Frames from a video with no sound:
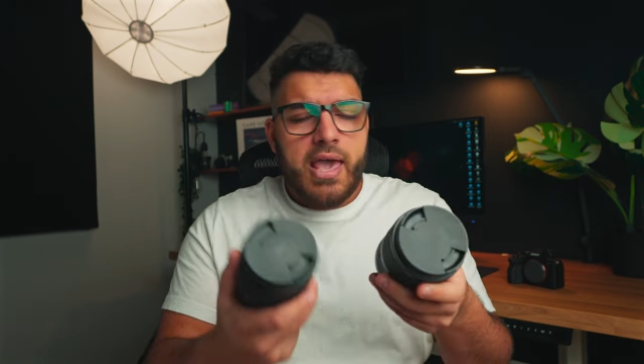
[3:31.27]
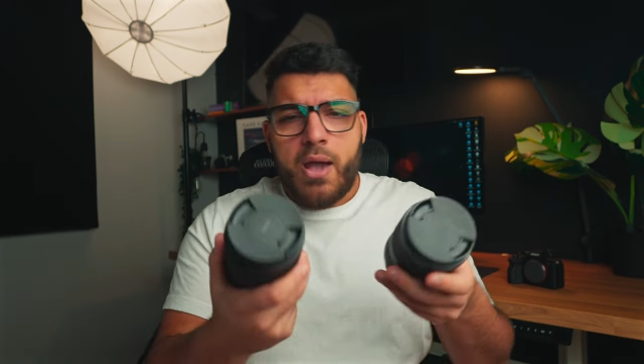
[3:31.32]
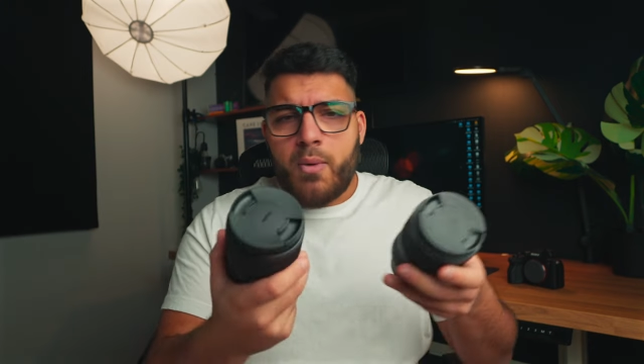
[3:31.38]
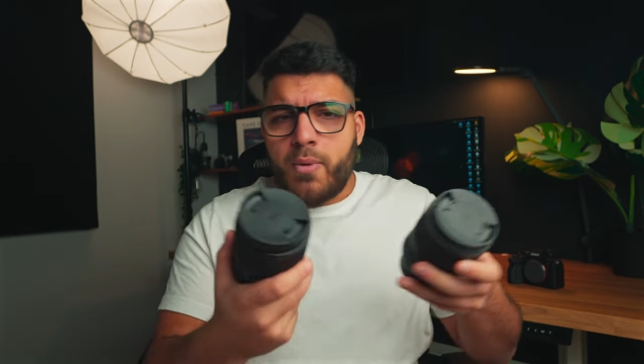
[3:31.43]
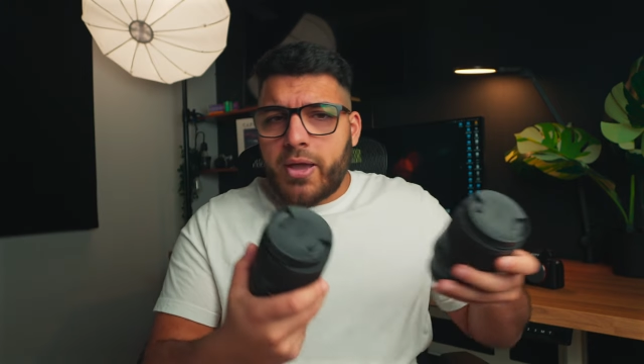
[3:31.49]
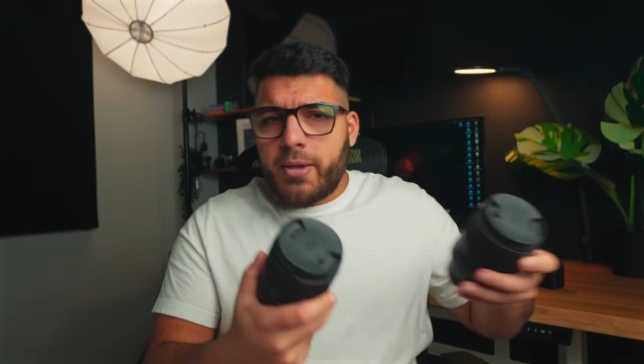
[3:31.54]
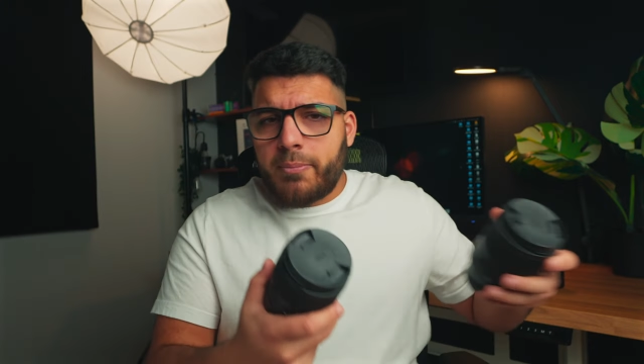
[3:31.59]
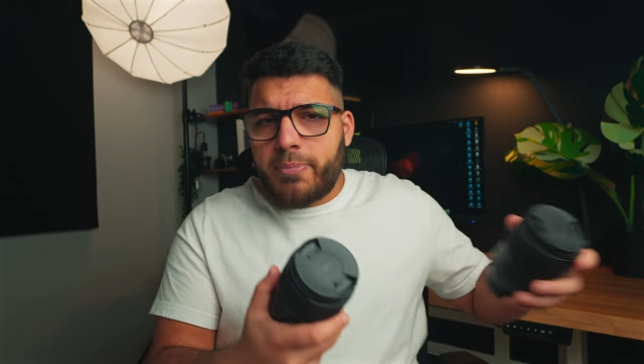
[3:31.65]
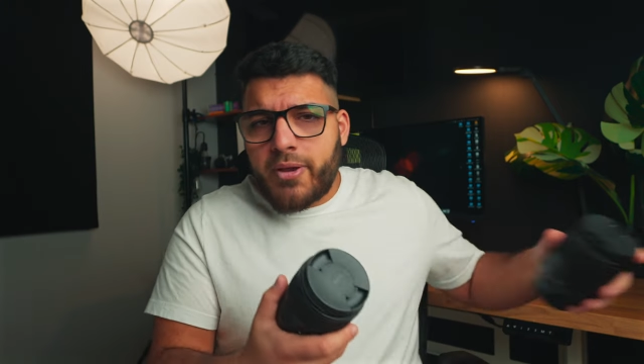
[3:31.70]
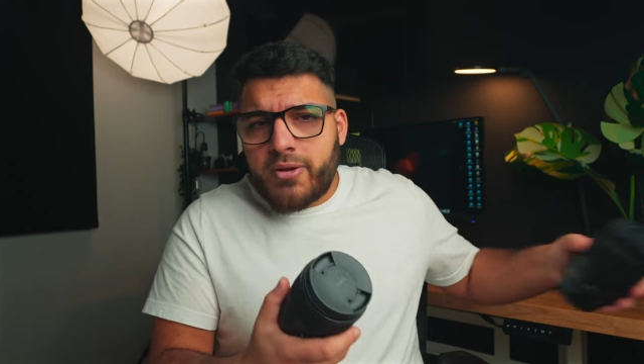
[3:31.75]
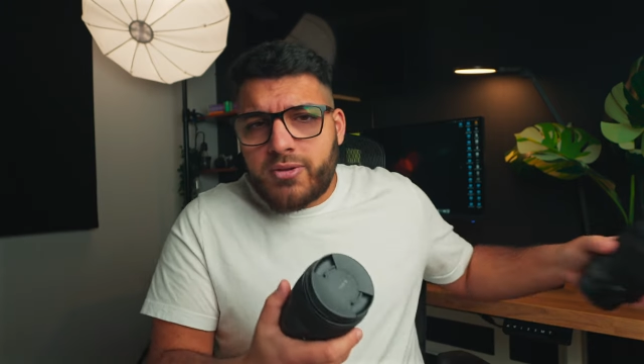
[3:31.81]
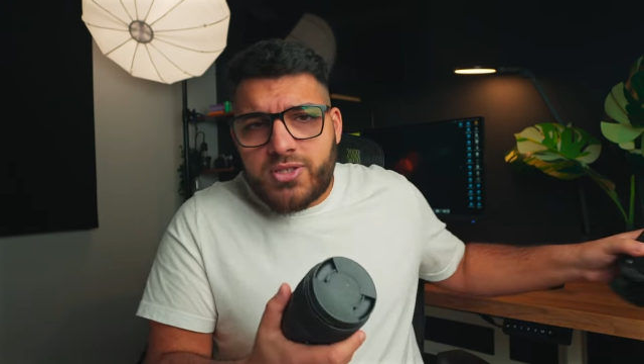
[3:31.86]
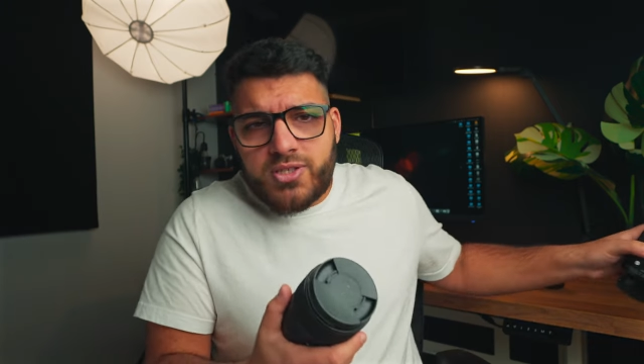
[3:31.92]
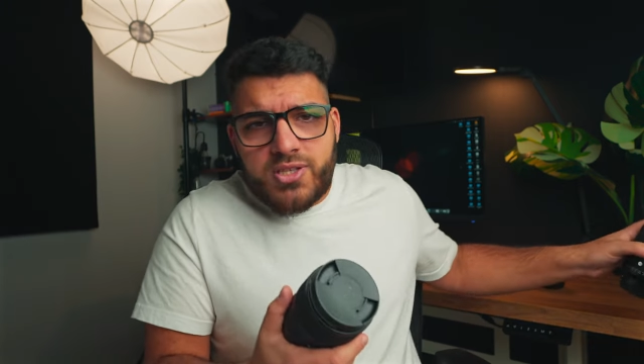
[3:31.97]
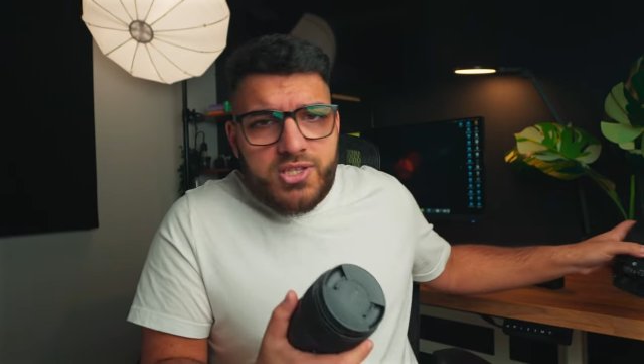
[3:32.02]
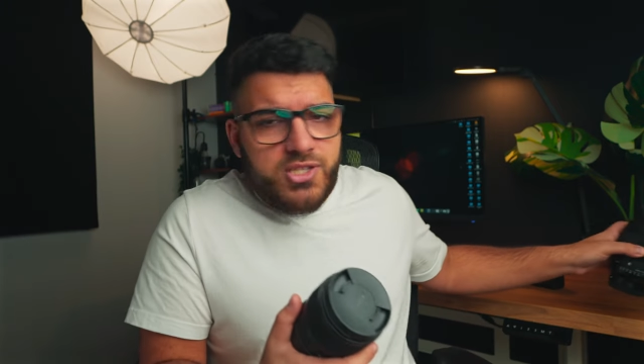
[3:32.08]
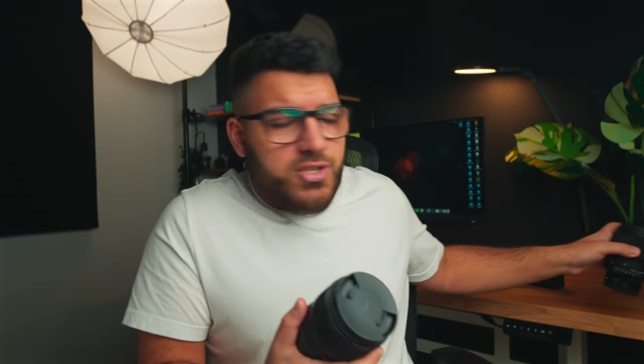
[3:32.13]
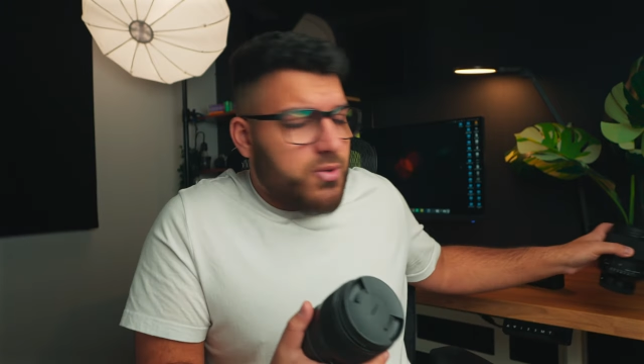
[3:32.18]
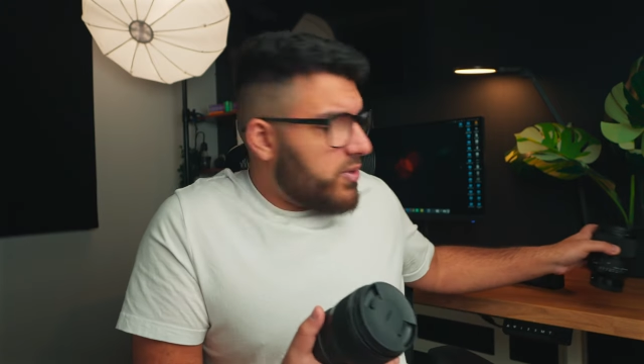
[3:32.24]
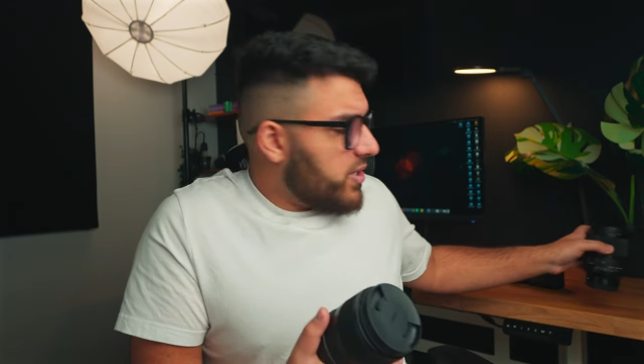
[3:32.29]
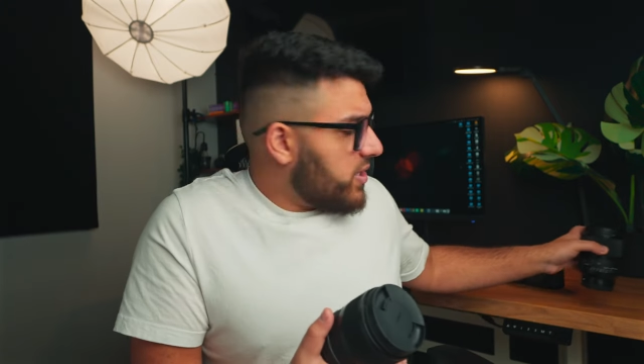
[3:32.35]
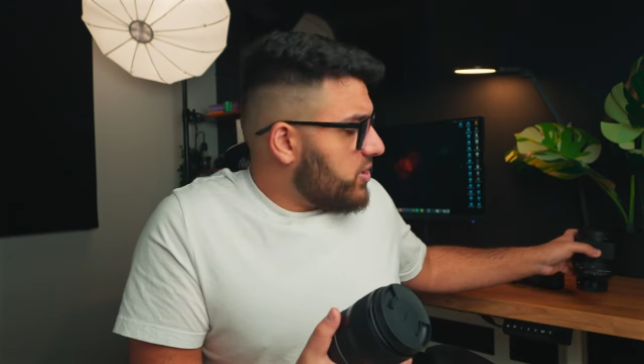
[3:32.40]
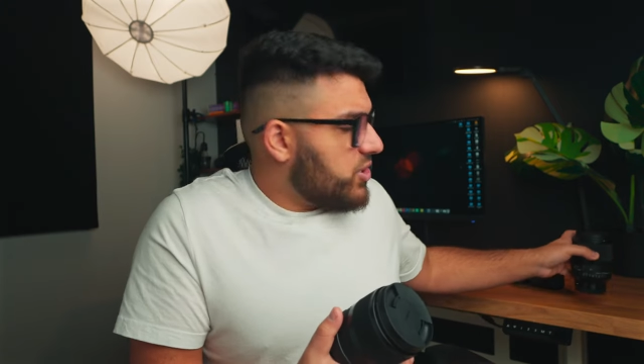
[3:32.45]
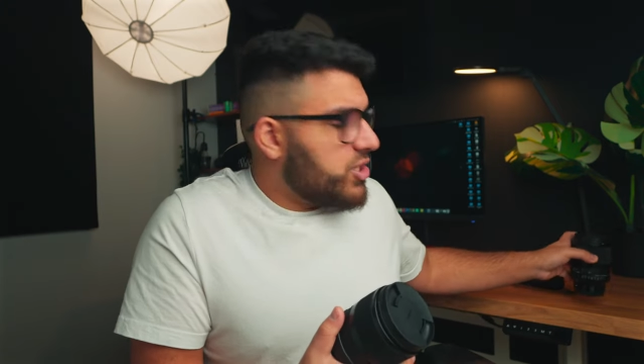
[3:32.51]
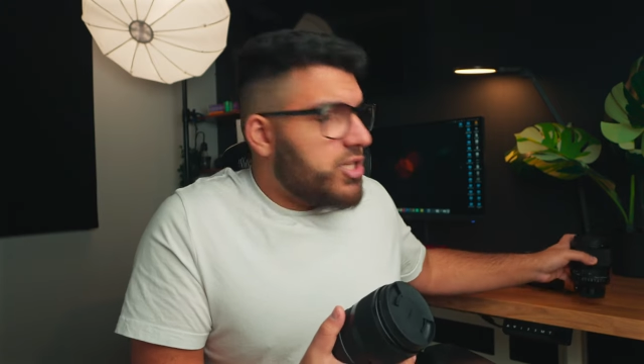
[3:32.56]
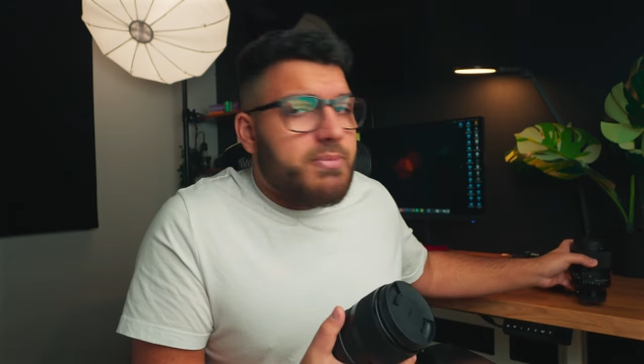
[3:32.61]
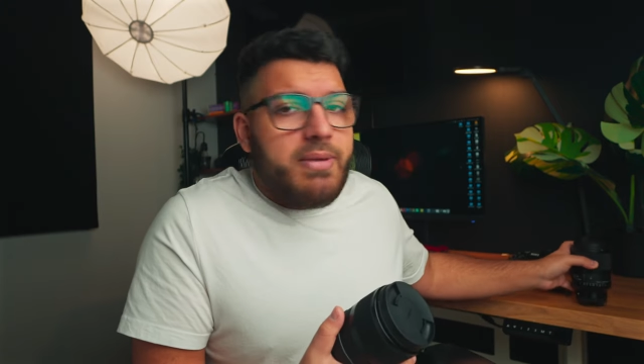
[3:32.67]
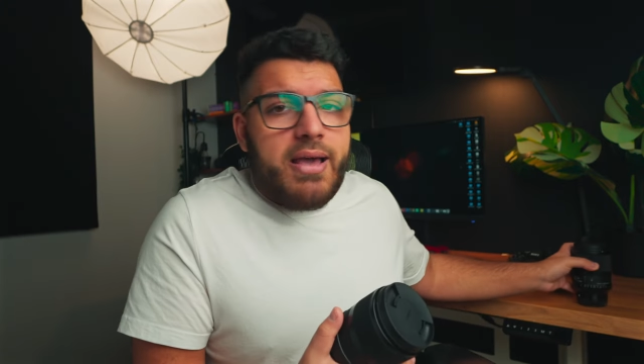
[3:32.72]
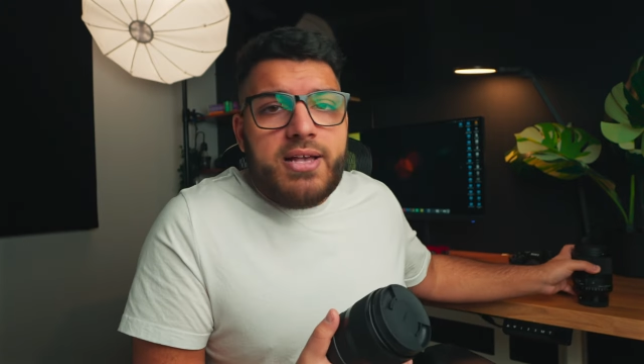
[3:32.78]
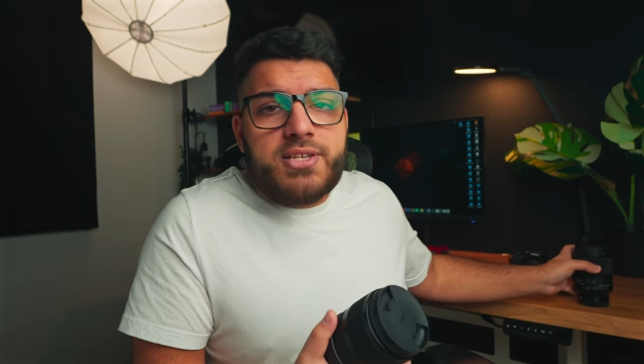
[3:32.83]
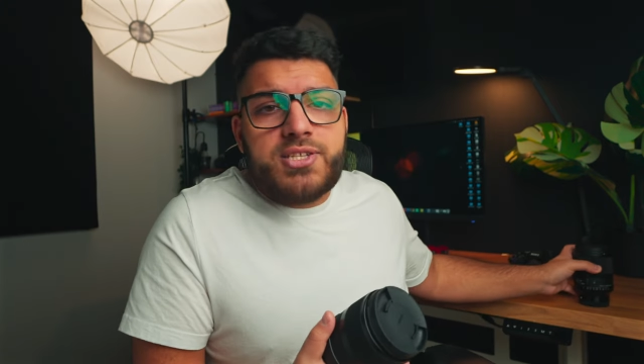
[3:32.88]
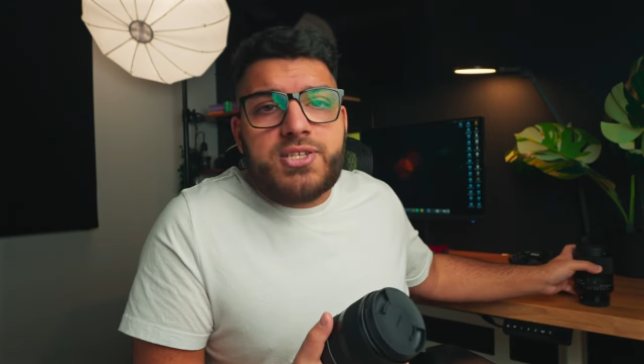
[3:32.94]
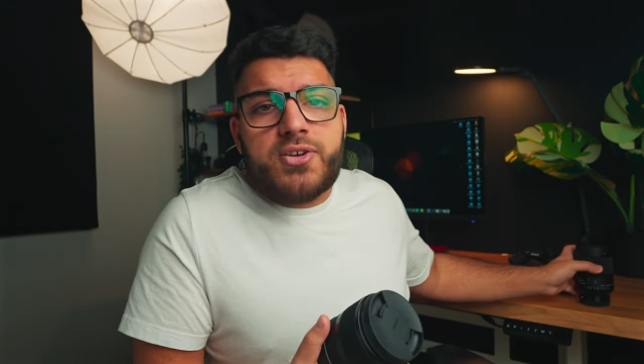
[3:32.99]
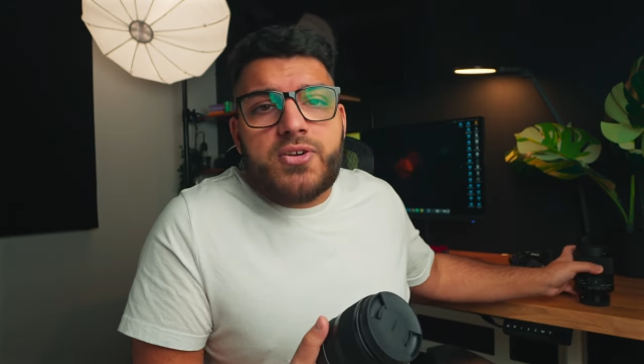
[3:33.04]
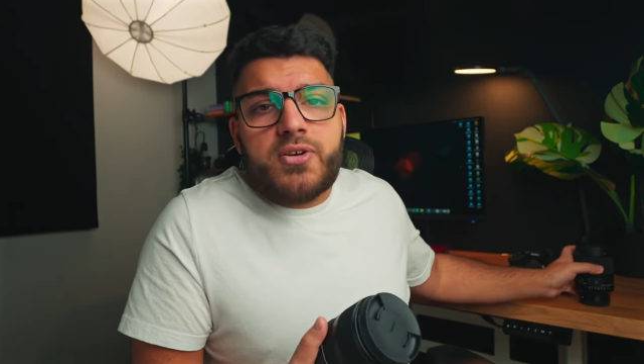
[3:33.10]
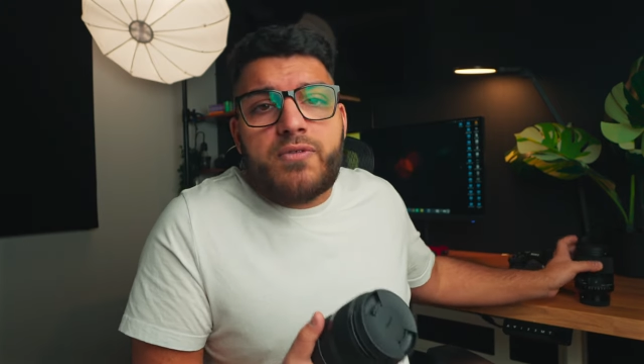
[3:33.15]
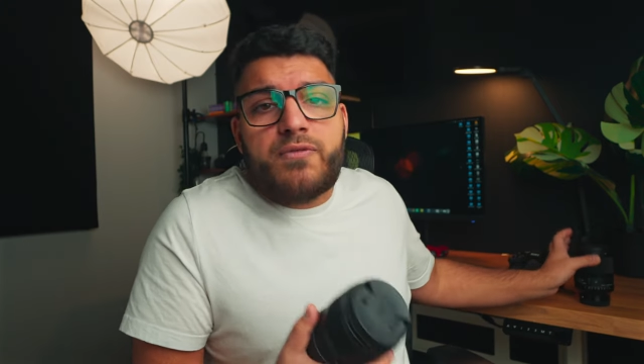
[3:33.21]
And when compared to the Sony G
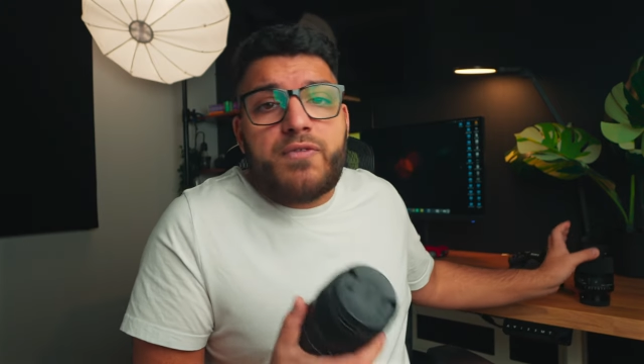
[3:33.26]
Master